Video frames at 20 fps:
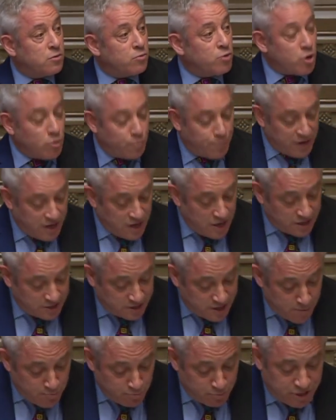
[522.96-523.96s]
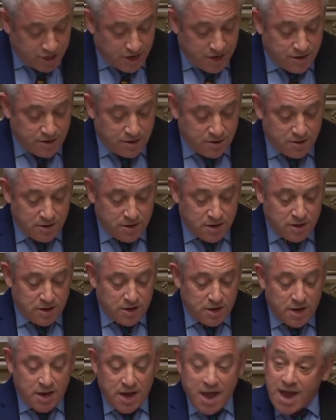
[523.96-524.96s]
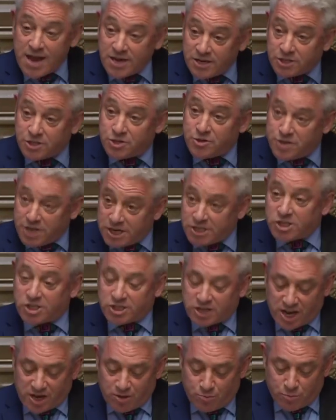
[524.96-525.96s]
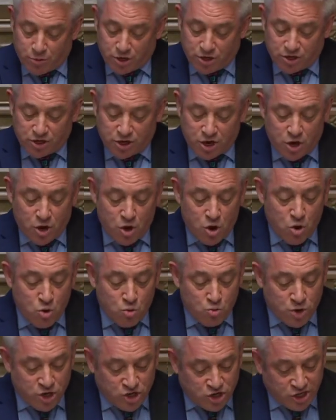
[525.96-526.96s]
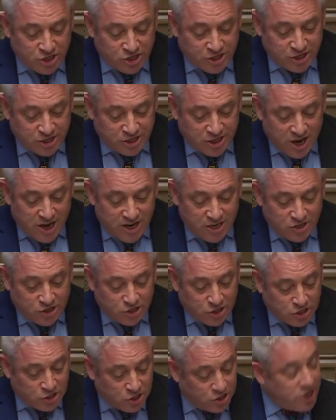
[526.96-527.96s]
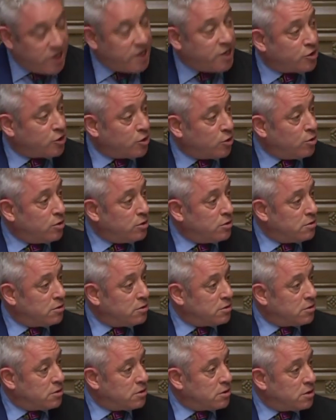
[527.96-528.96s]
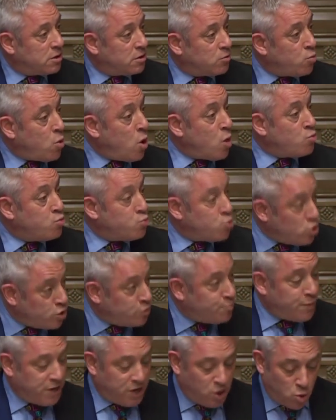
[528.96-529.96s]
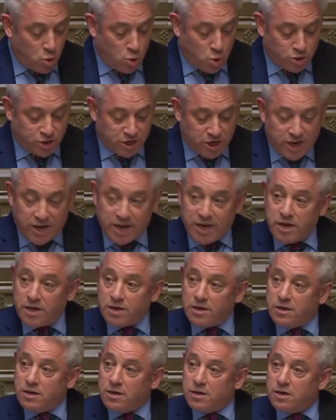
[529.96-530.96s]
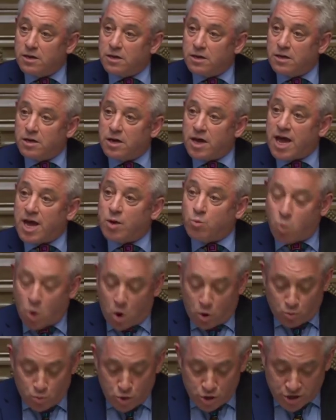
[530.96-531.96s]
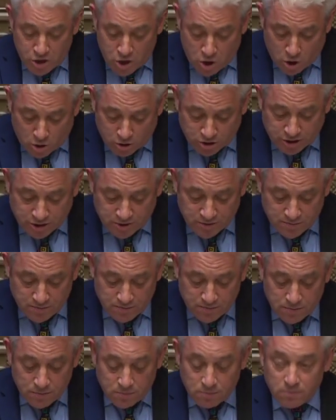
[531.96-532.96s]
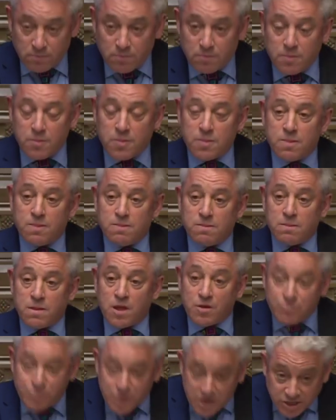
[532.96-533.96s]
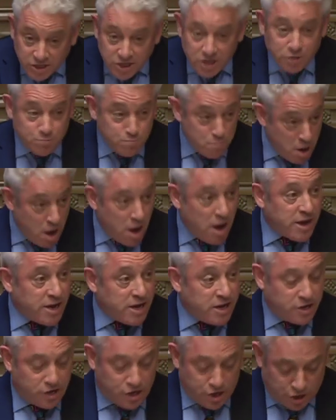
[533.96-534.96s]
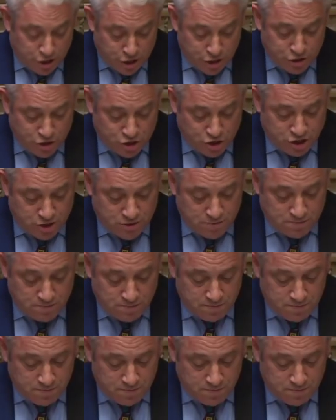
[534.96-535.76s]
will be attempted. Hence this statement, which is designed to signal what would be orderly and what would not. This is my conclusion.